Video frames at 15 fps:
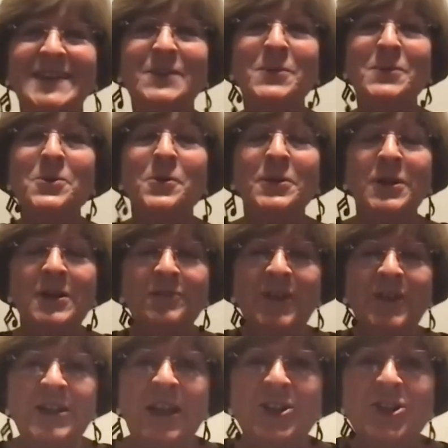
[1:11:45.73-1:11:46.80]
Yeah, we're going on a
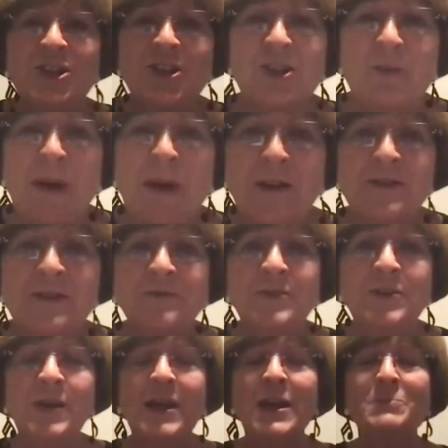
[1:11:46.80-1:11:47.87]
vacation to the mountains of
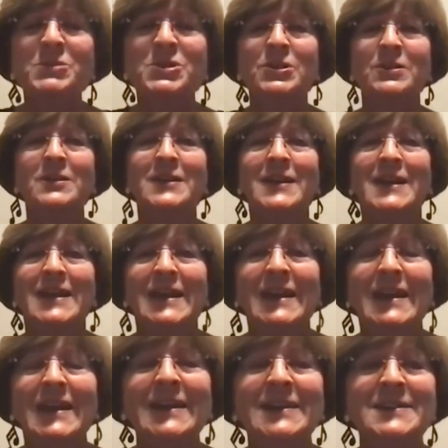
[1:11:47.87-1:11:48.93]
New Hampshire,
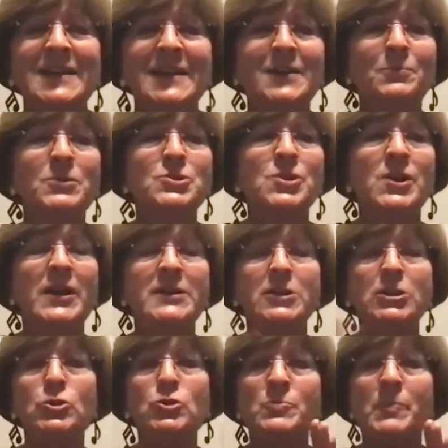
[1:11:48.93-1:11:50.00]
and uh, we're trying to
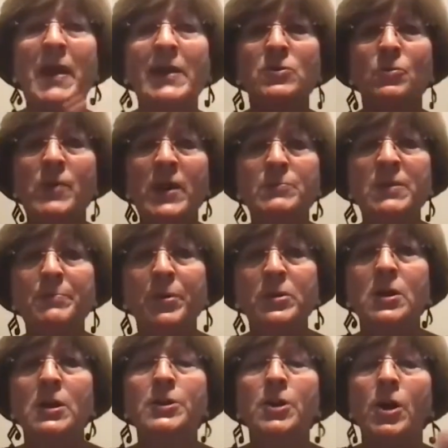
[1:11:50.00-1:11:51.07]
lose back the weight we
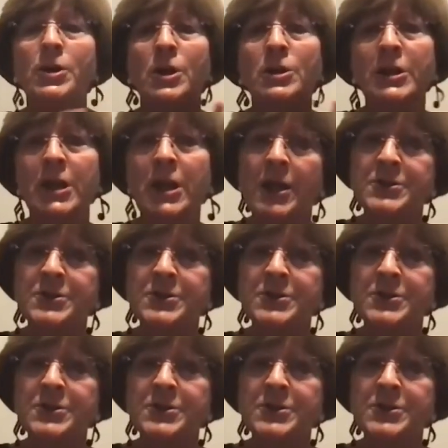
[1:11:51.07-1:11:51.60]
put on on our little